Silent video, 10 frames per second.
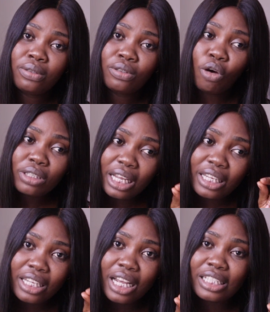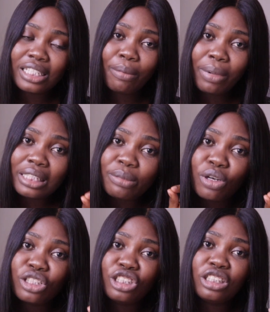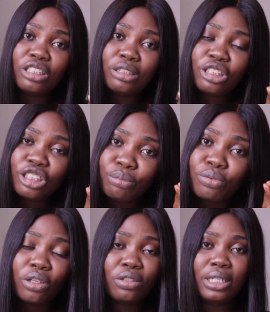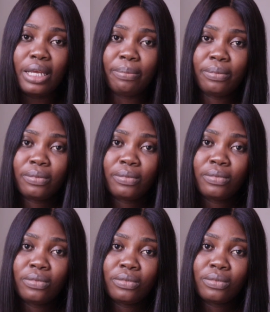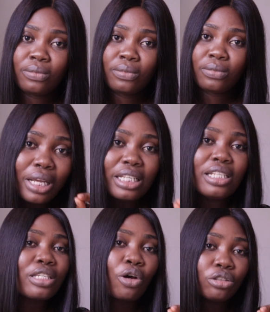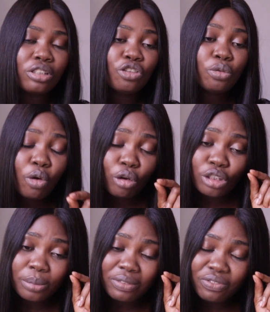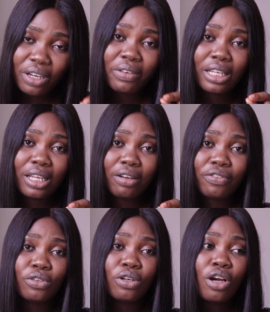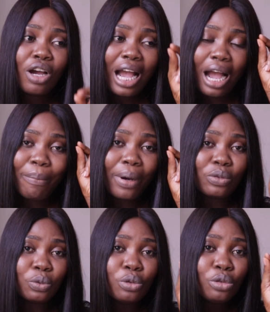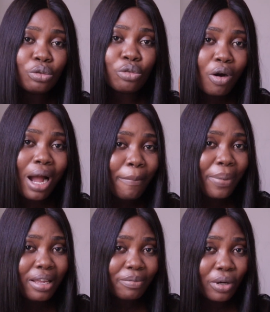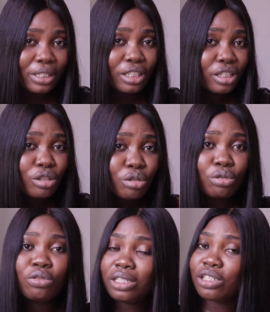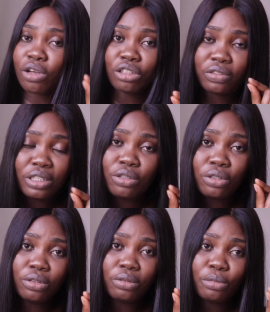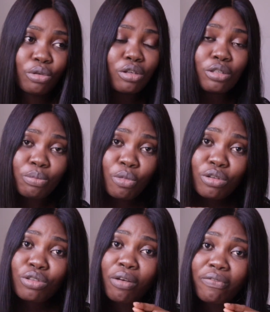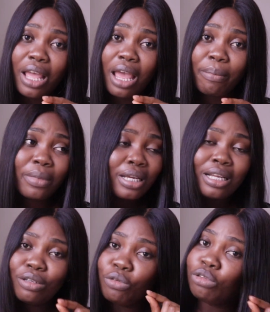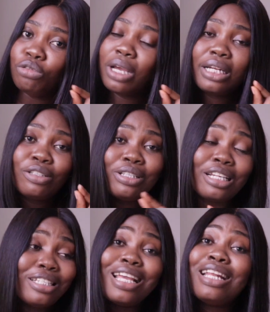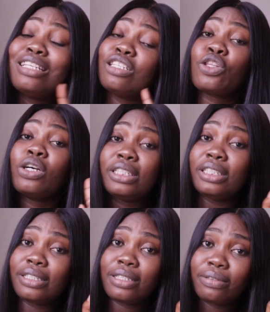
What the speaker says: All they cared is about the money she brought to them in this country. You all should be very careful about who you go and pay money to do these surgeries to you, because most of them no do any, they didn't study it.